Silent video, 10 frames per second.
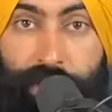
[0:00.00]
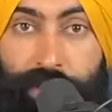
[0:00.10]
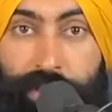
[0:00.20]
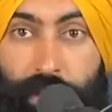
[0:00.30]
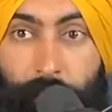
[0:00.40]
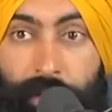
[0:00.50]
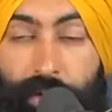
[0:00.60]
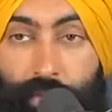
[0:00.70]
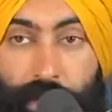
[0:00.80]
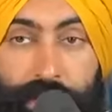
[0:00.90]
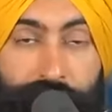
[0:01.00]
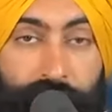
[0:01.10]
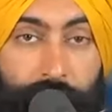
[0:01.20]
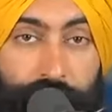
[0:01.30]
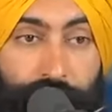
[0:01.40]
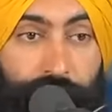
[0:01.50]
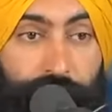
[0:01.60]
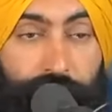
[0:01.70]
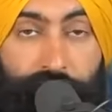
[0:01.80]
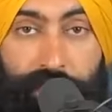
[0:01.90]
that this company works, you have to make sure that
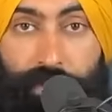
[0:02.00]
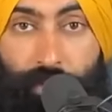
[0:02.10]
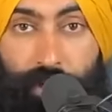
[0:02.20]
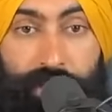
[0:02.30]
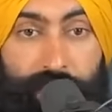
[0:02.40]
the division works,